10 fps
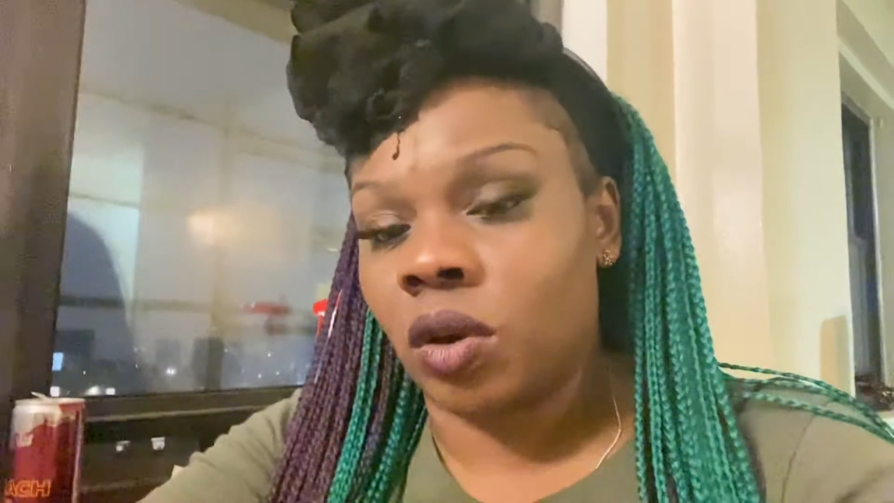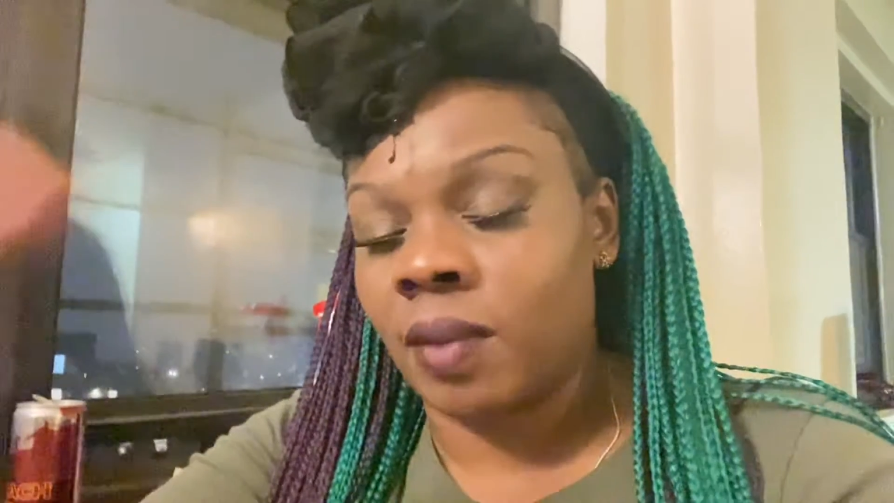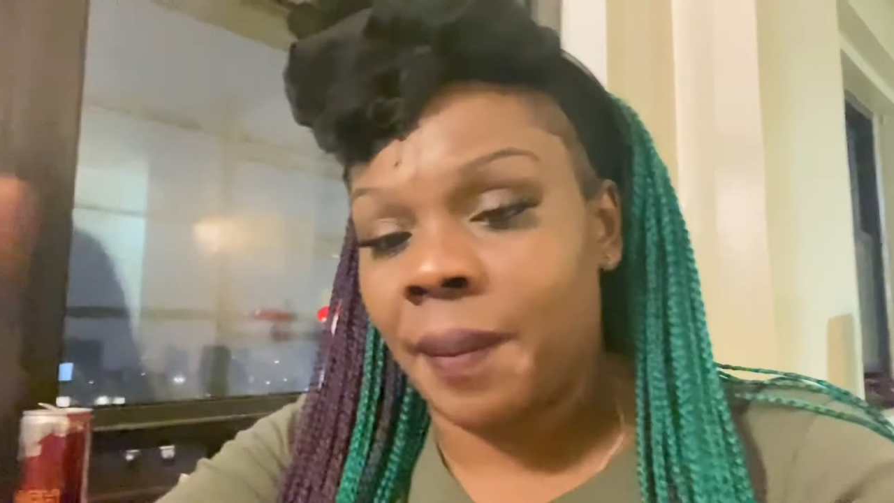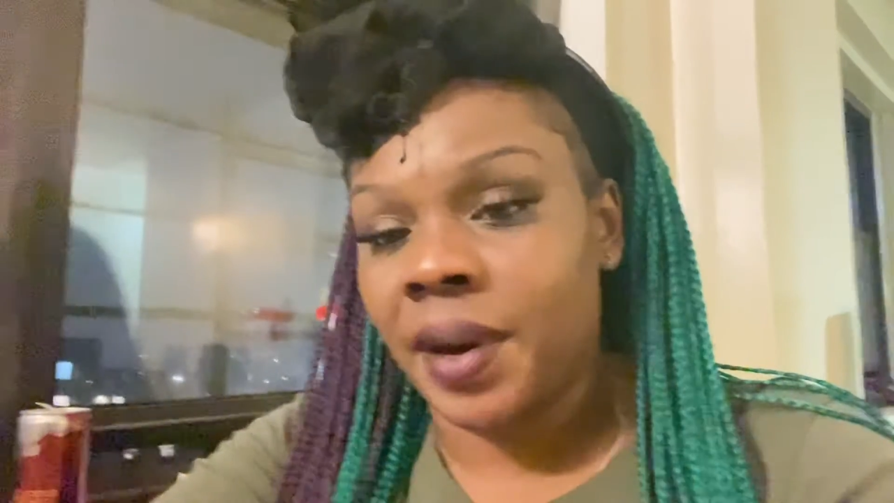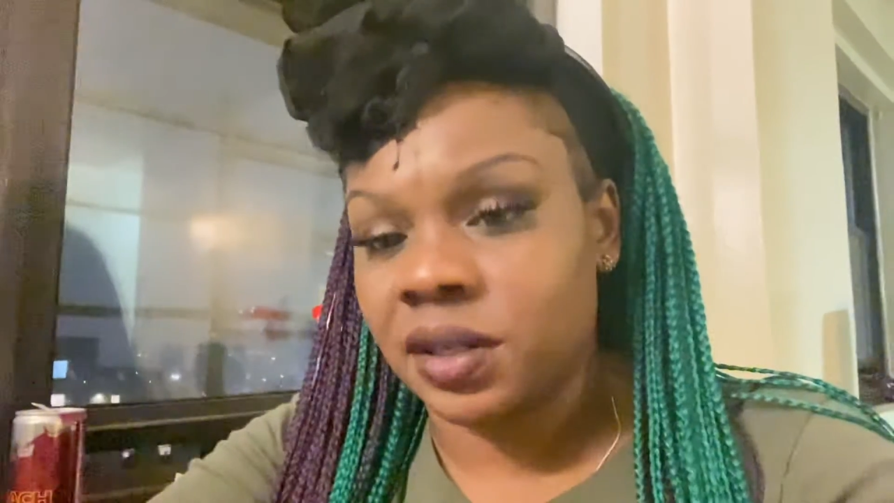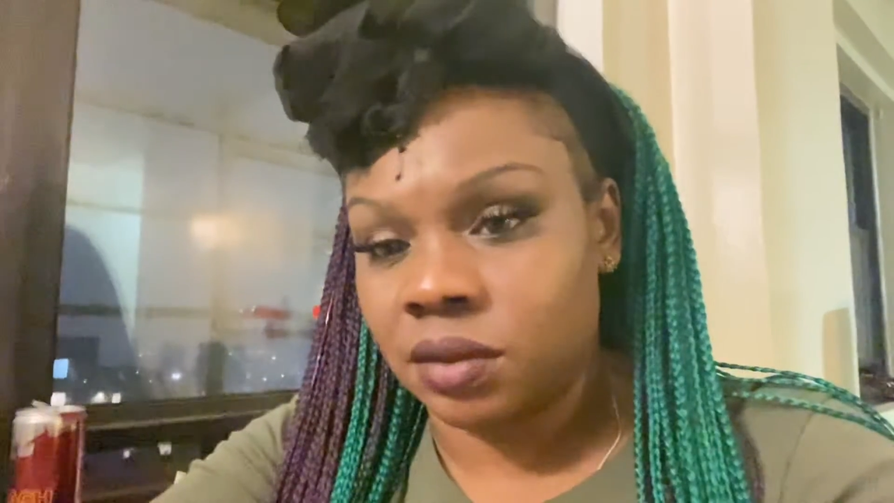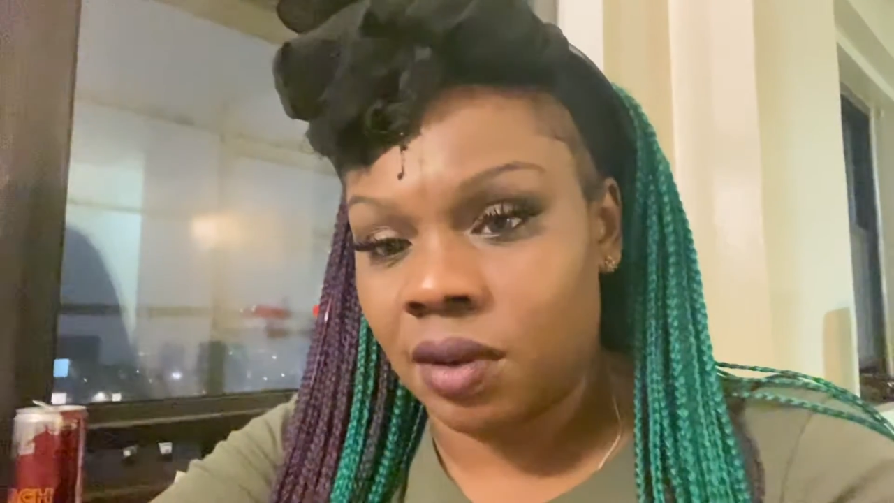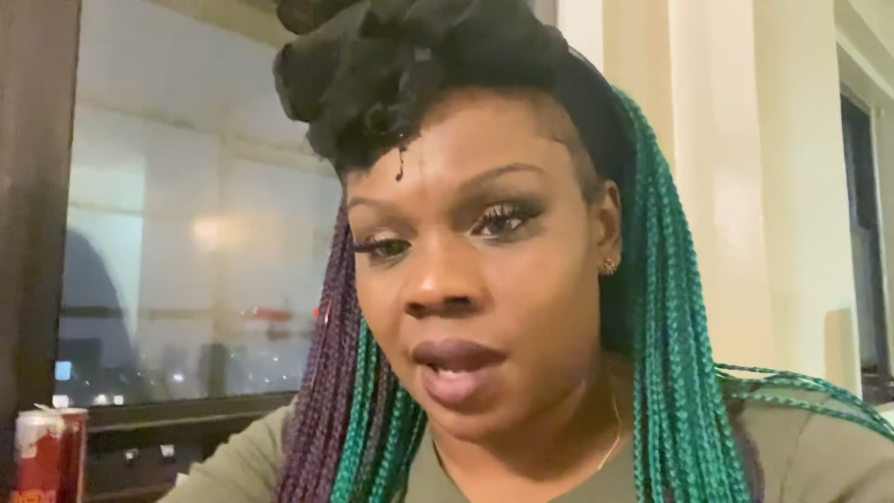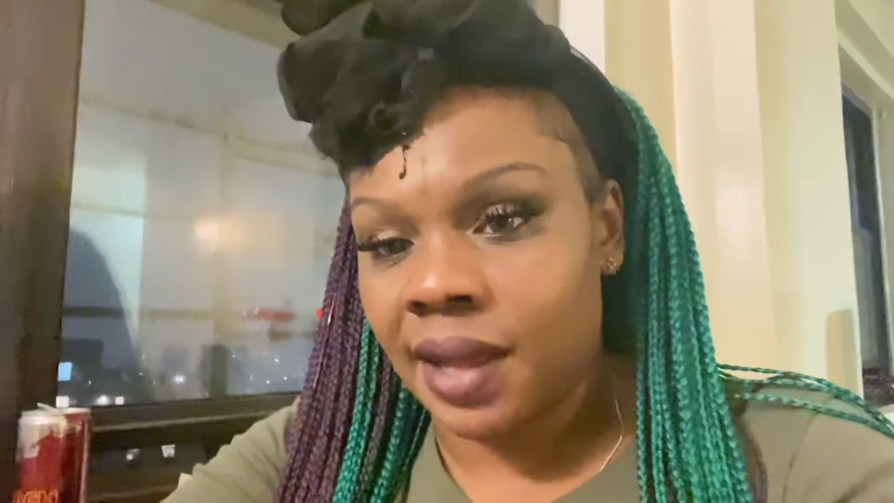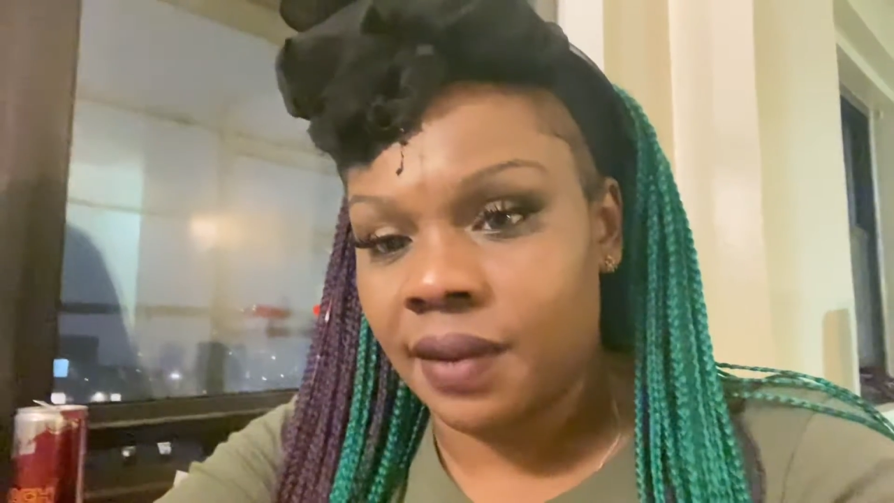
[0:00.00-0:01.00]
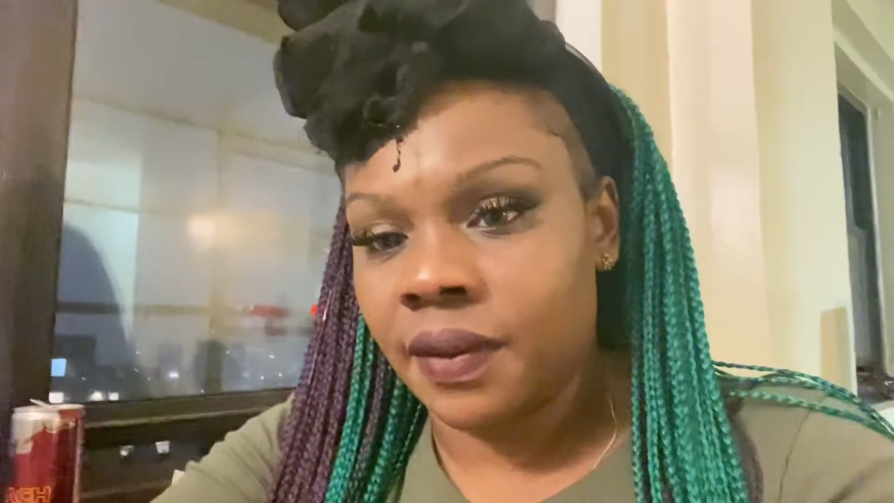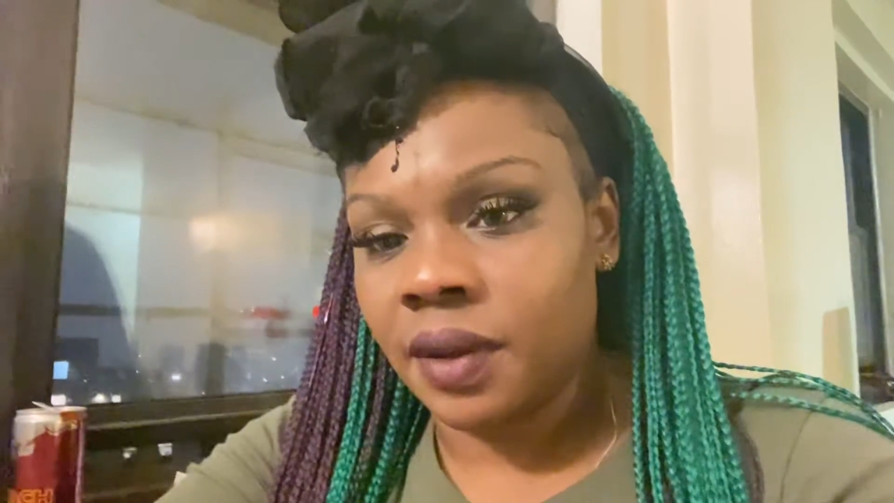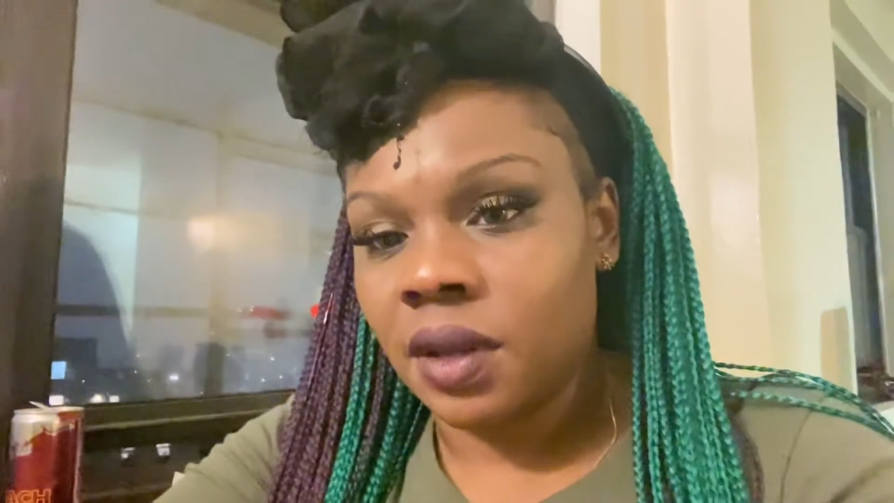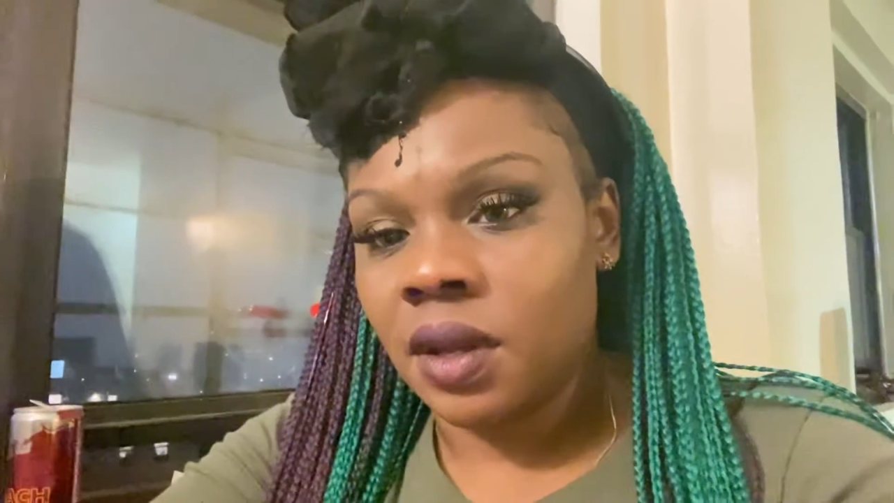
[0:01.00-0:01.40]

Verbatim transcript: on in my personal life.